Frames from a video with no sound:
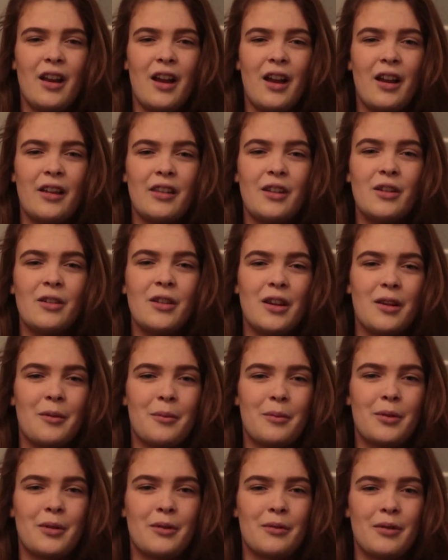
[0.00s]
I know that
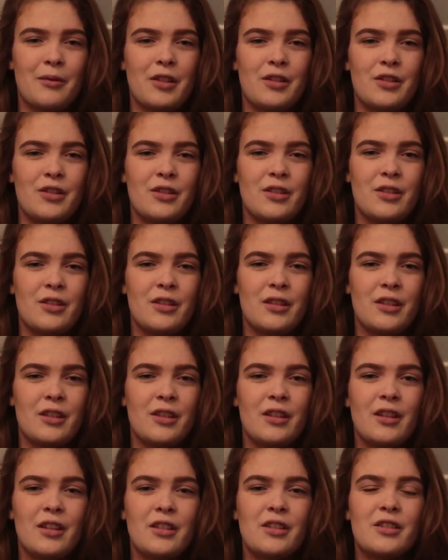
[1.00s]
I'm privileged,
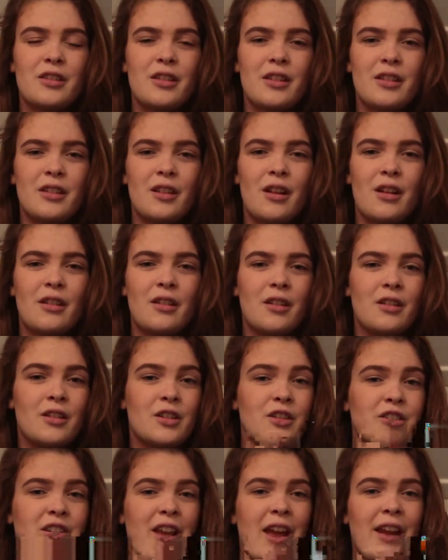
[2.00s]
and it's an
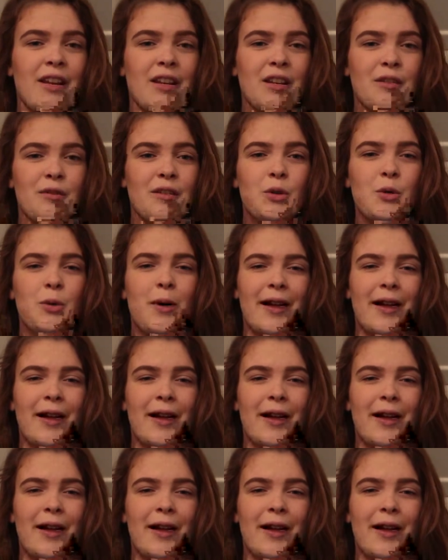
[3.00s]
understanding of who